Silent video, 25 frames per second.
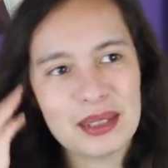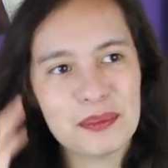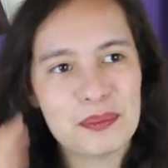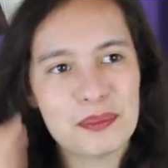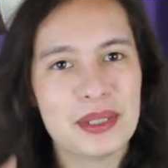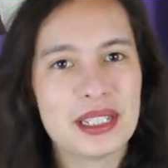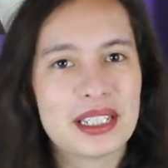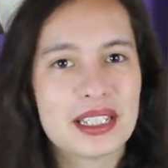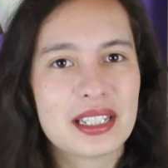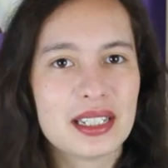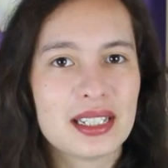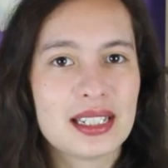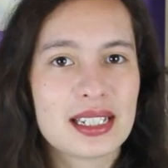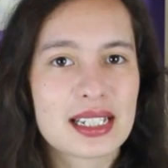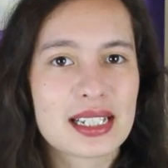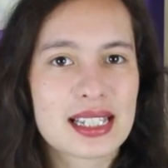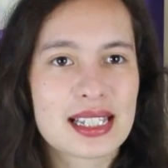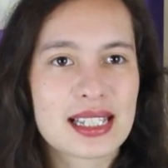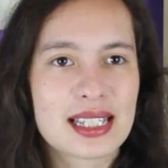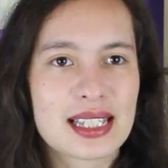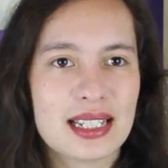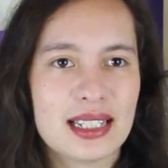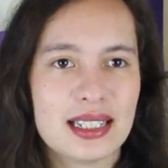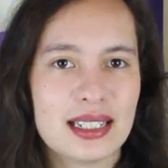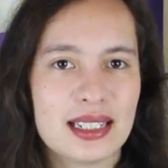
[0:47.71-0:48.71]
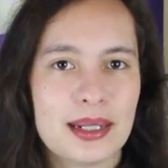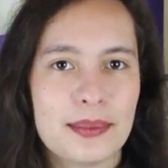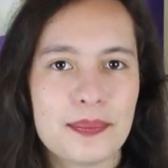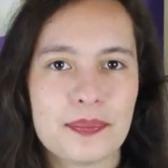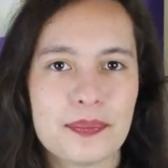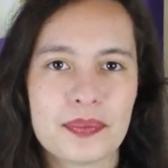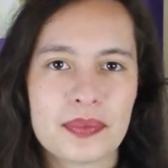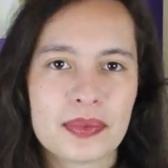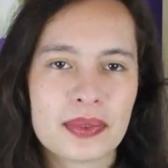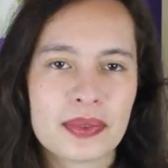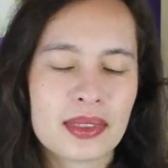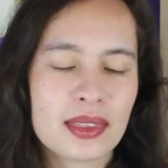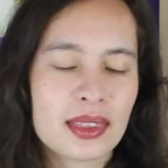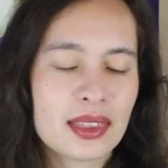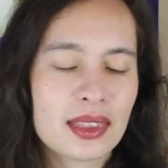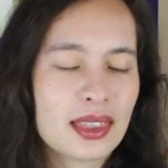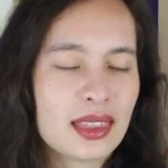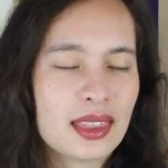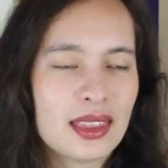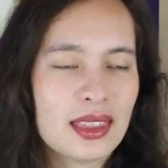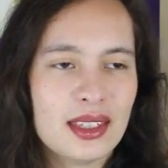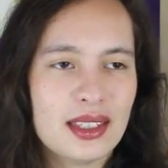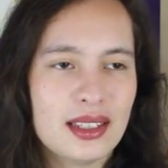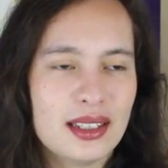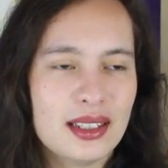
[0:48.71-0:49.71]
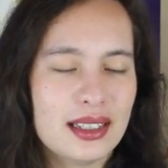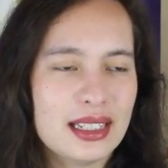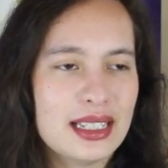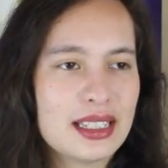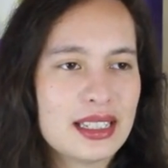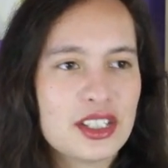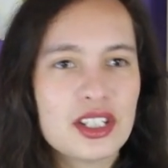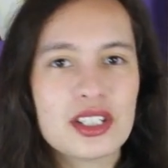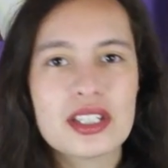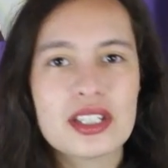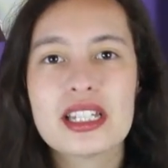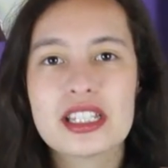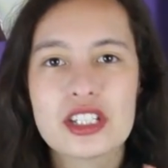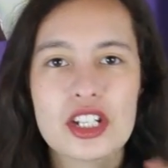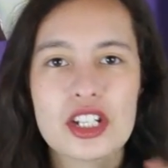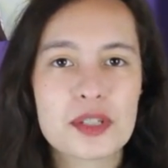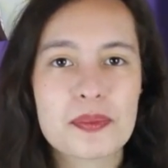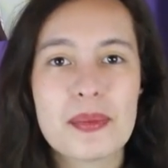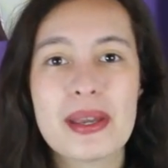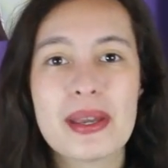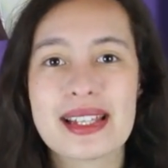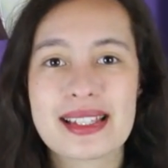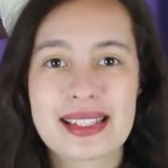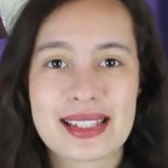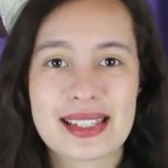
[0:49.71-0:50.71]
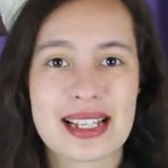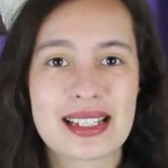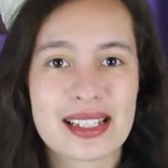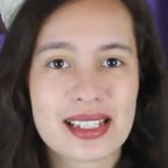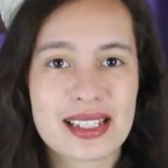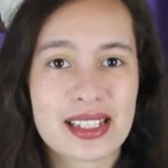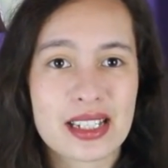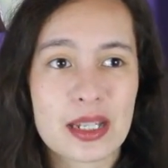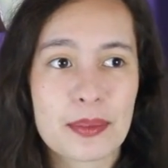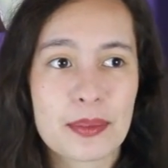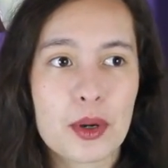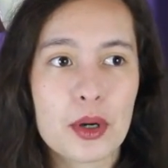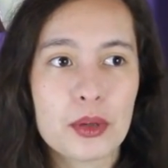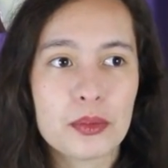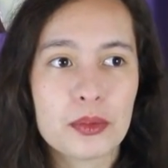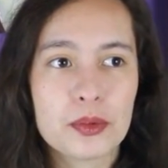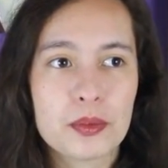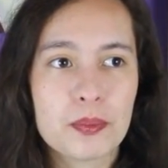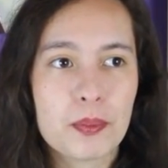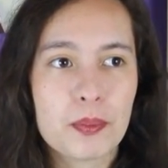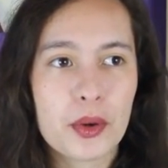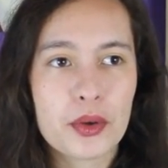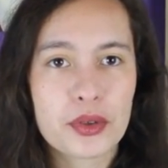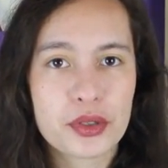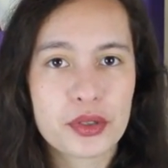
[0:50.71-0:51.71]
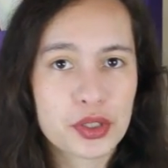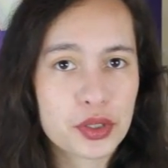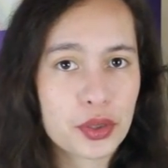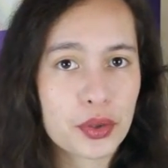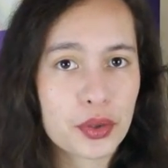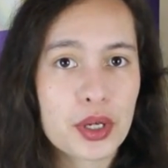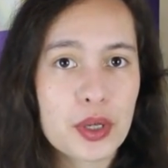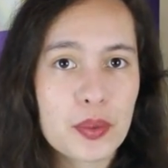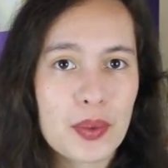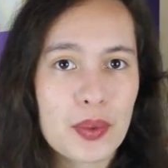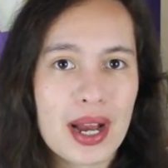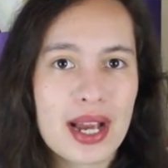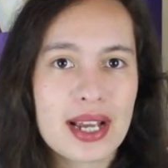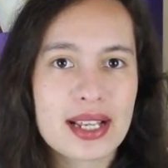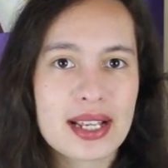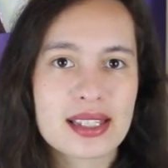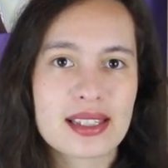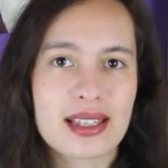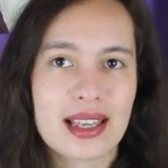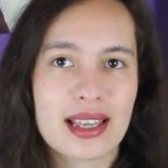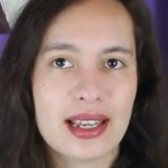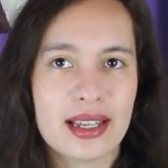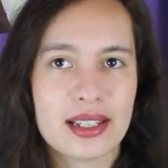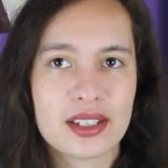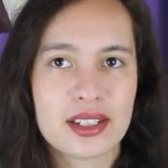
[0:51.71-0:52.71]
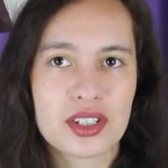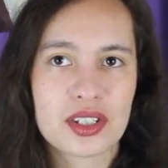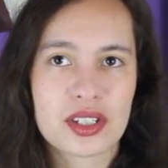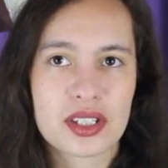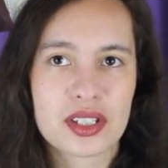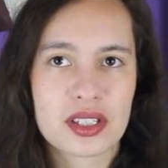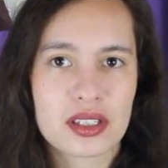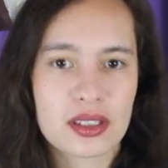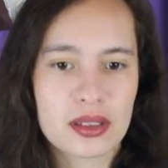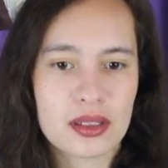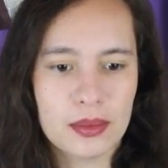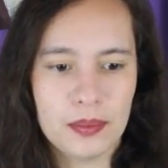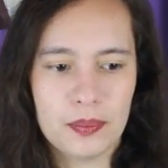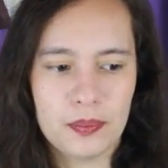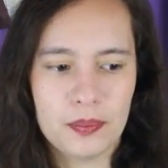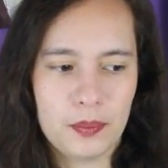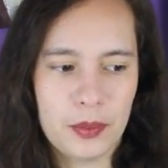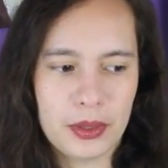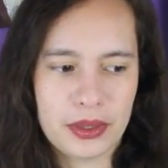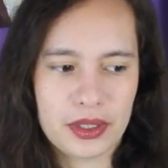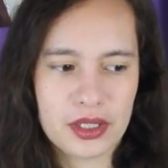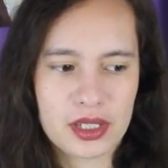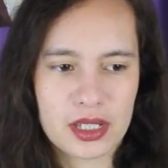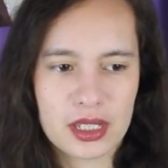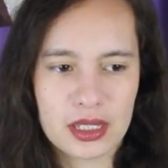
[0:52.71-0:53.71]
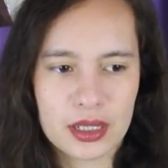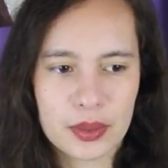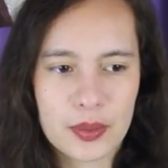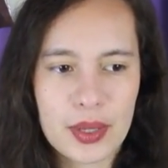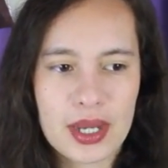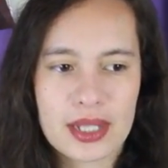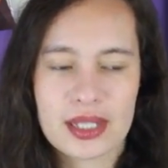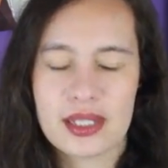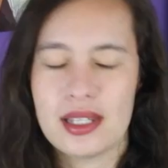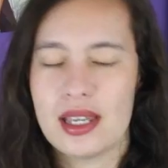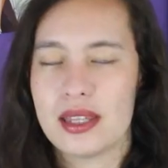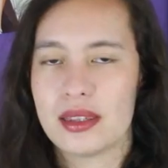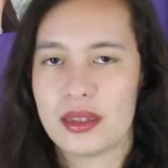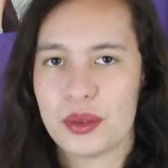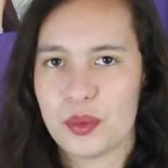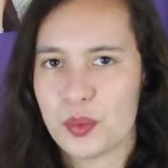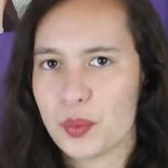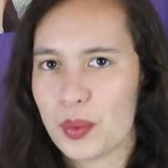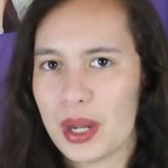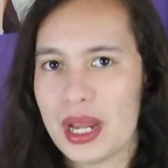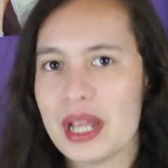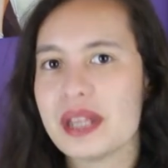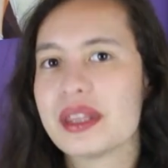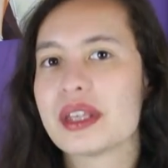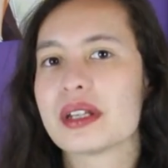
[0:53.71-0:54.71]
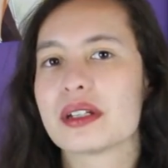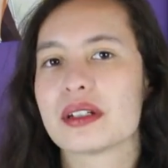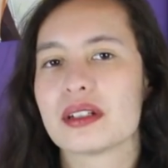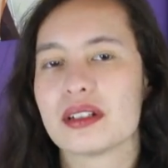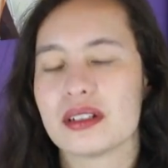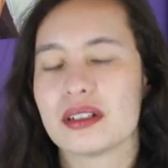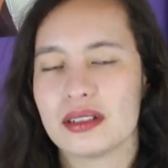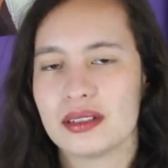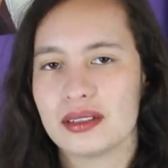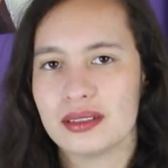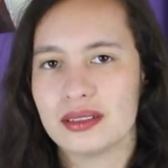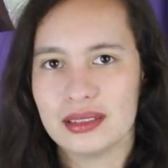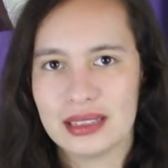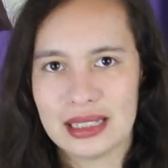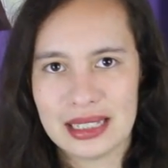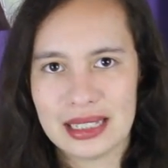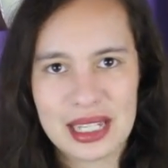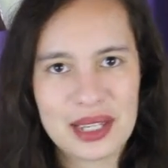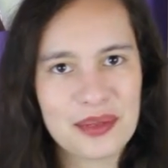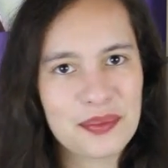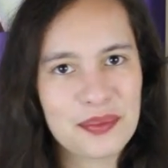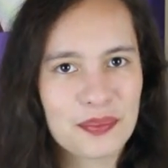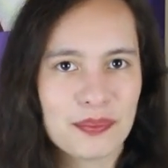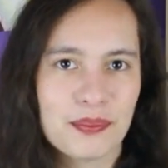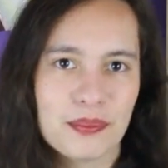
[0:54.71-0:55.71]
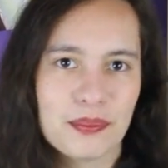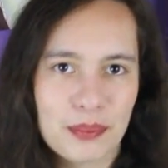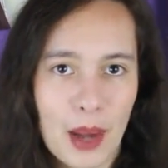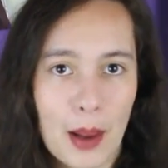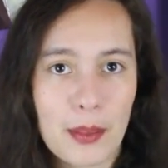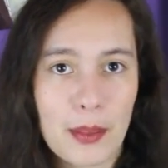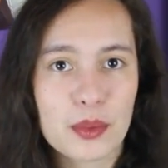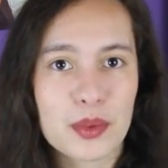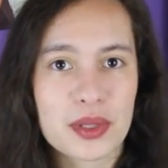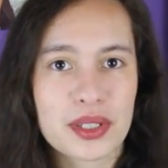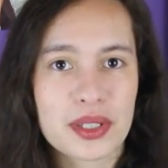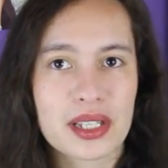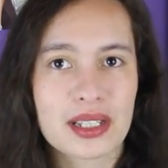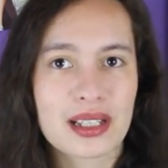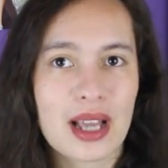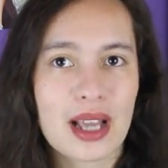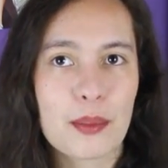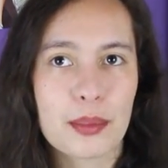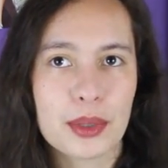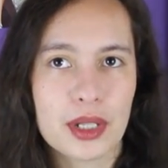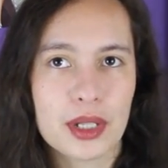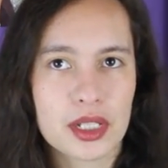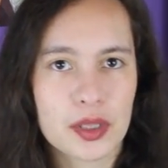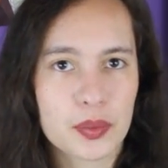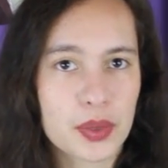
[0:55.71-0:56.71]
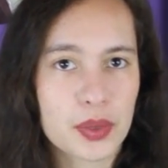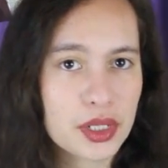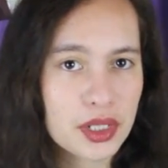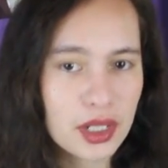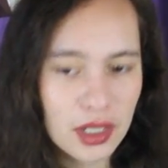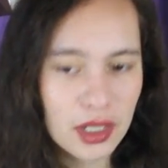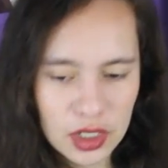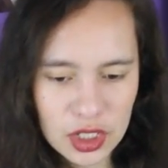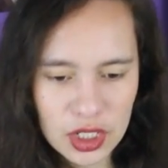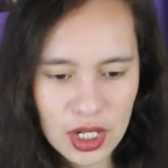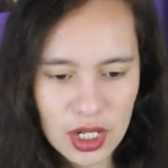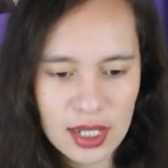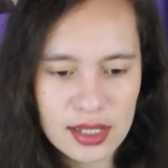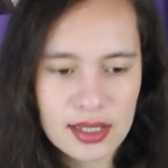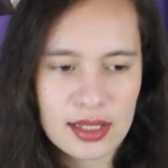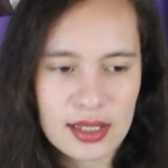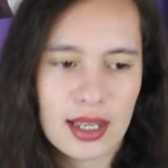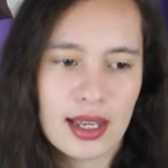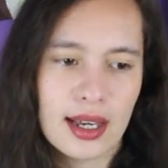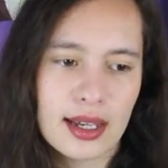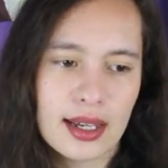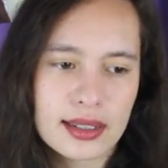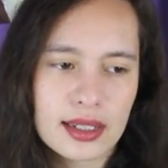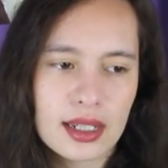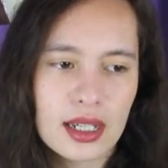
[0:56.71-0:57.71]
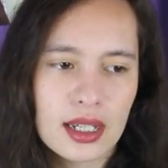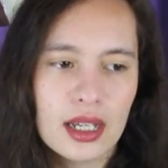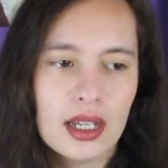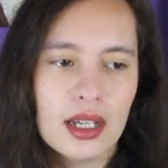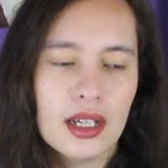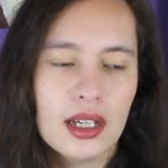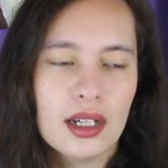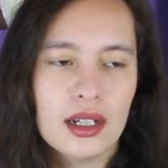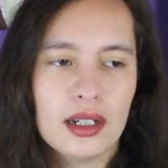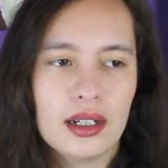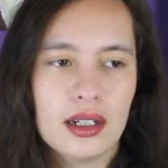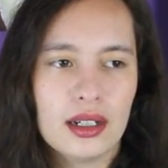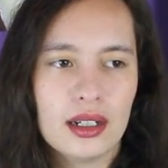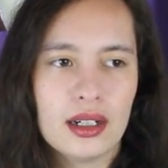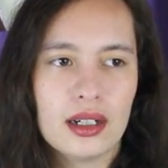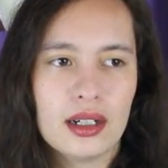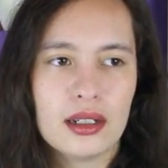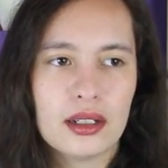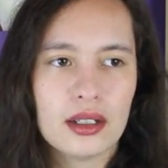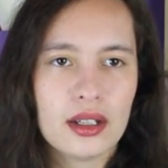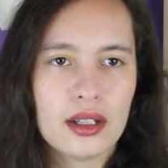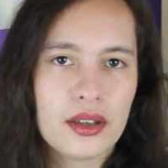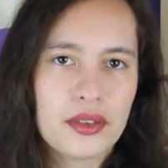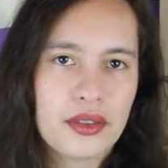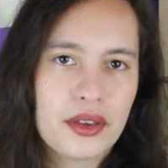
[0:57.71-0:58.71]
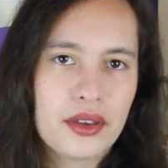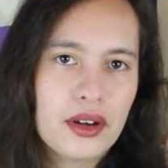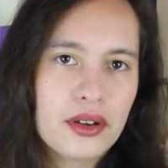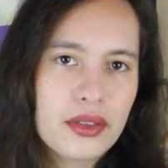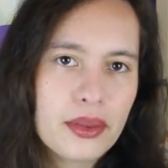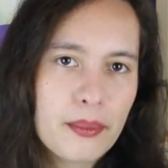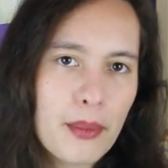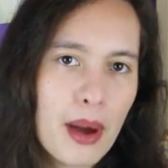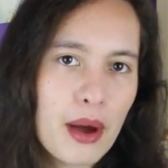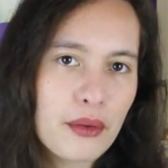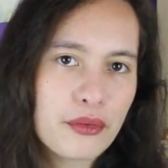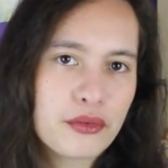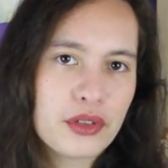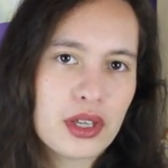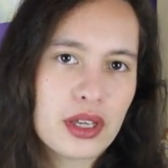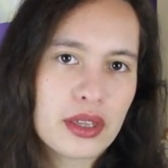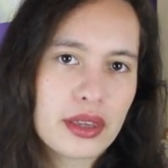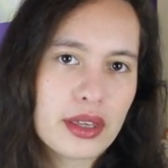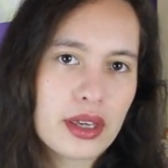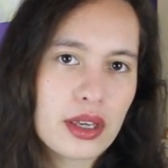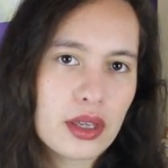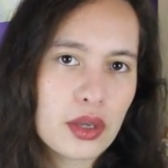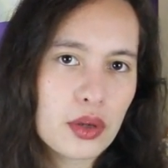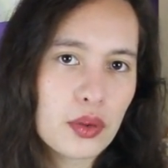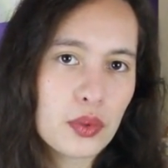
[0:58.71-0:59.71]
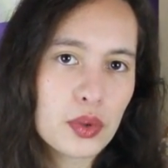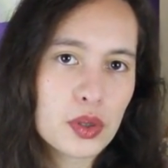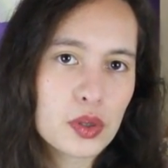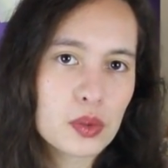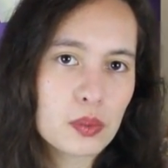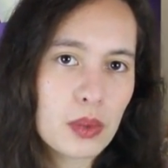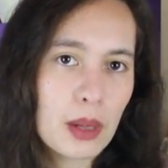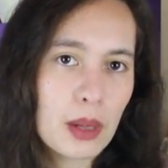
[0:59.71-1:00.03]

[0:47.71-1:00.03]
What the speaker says: because it just makes sense as Capone, both story-wise and just with the silhouettes and the way that Bobbin was hanging out, because it was gunshots and they're the mafia, they use